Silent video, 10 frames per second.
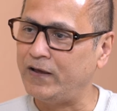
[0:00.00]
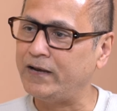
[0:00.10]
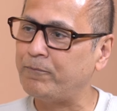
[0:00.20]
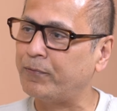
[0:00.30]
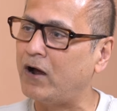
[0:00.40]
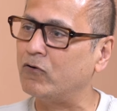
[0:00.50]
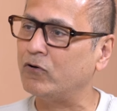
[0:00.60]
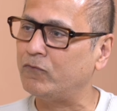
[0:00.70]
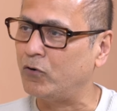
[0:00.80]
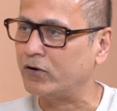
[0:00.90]
very proud
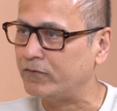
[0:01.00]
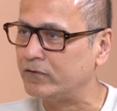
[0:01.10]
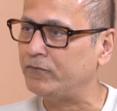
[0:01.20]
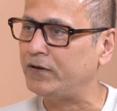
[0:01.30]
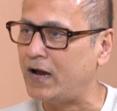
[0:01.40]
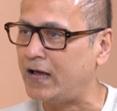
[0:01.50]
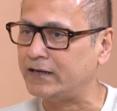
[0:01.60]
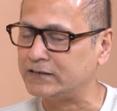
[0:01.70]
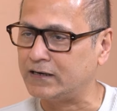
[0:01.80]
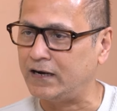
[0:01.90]
of what we are
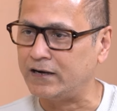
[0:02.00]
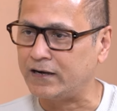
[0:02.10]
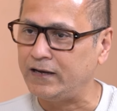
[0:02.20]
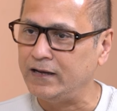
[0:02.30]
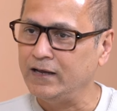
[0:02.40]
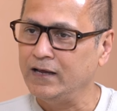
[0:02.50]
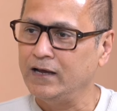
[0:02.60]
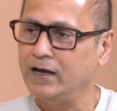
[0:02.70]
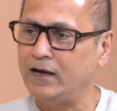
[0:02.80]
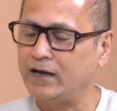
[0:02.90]
as a country.
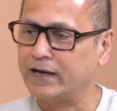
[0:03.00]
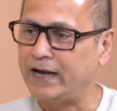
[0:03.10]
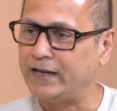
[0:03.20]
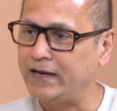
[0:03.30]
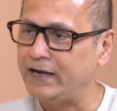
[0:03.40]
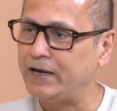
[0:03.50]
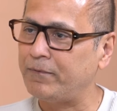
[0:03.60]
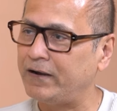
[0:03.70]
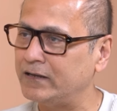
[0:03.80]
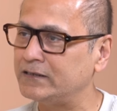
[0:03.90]
Getting
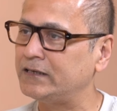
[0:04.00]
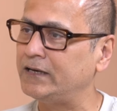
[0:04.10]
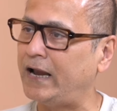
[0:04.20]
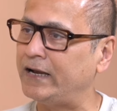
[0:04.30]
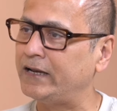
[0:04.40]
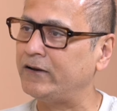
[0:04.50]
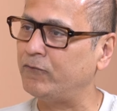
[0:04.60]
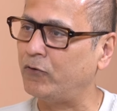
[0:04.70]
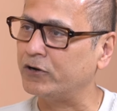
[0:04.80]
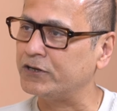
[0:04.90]
independence in
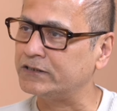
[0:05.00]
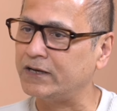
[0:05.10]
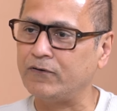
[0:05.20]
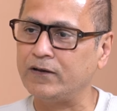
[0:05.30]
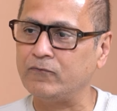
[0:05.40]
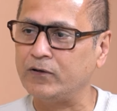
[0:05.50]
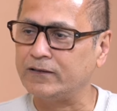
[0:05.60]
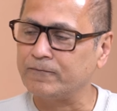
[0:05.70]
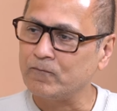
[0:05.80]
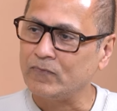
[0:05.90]
1947
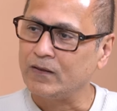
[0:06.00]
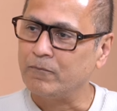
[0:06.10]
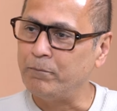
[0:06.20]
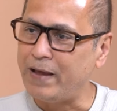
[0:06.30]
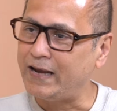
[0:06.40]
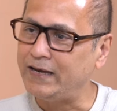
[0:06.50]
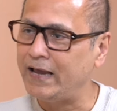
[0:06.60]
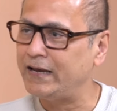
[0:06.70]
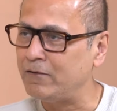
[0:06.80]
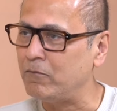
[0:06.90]
with
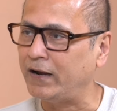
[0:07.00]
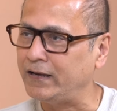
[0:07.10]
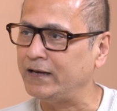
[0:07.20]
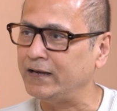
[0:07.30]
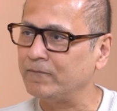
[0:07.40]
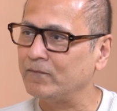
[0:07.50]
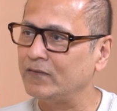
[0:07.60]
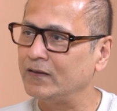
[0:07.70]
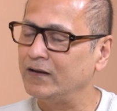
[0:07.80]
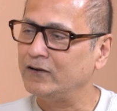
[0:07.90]
barely any money,
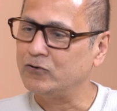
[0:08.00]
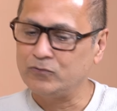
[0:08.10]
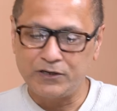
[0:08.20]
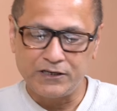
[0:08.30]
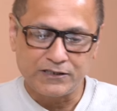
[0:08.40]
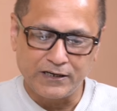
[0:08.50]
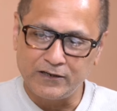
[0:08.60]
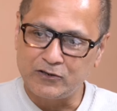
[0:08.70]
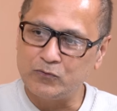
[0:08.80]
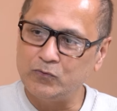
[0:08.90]
to
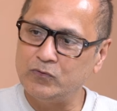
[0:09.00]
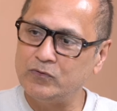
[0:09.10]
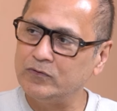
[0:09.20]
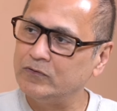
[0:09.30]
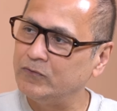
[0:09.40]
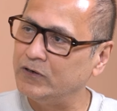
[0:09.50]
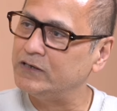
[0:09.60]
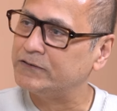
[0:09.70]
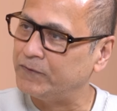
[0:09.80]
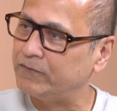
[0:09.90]
reaching to
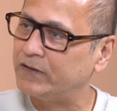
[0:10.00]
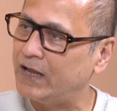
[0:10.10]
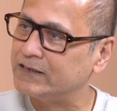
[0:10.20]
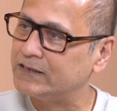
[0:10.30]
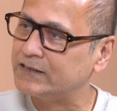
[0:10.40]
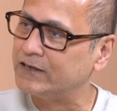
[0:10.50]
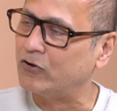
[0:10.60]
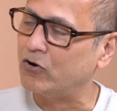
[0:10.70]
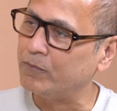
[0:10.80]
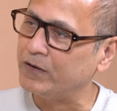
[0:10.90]
world's 5th largest
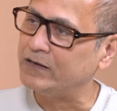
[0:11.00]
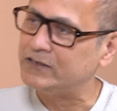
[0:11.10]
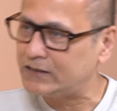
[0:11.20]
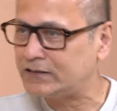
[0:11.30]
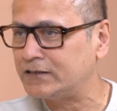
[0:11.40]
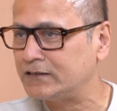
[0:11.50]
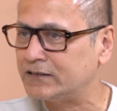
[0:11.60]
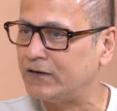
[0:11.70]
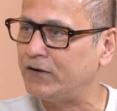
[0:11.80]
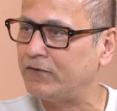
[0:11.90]
economy in just
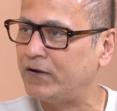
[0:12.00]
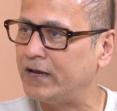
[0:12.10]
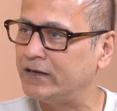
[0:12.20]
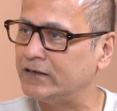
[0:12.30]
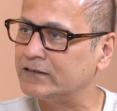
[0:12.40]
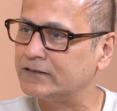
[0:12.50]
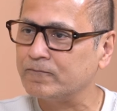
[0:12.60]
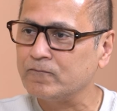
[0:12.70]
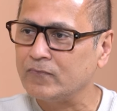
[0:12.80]
75 years